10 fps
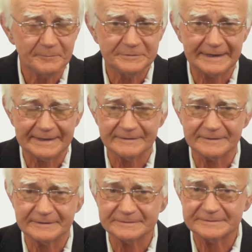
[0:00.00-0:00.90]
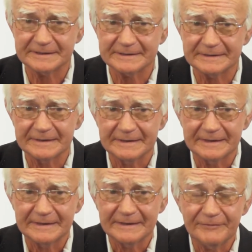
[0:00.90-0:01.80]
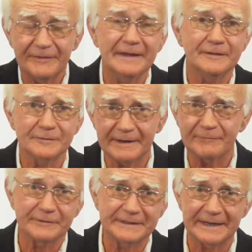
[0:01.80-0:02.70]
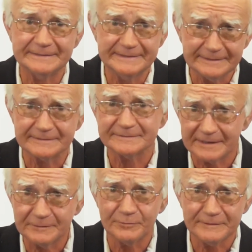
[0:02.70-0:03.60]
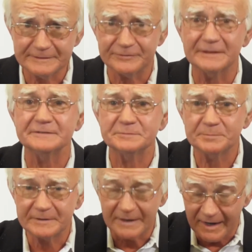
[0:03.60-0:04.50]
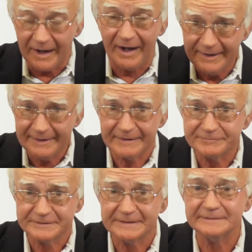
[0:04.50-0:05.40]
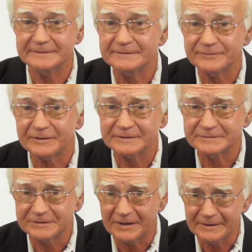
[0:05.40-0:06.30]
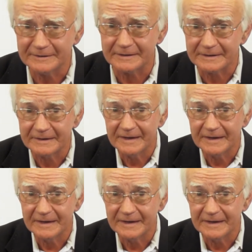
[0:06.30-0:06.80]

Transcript: dialogs that thank you, Kevin, for the ideas. I know these things, but I have to get these things done.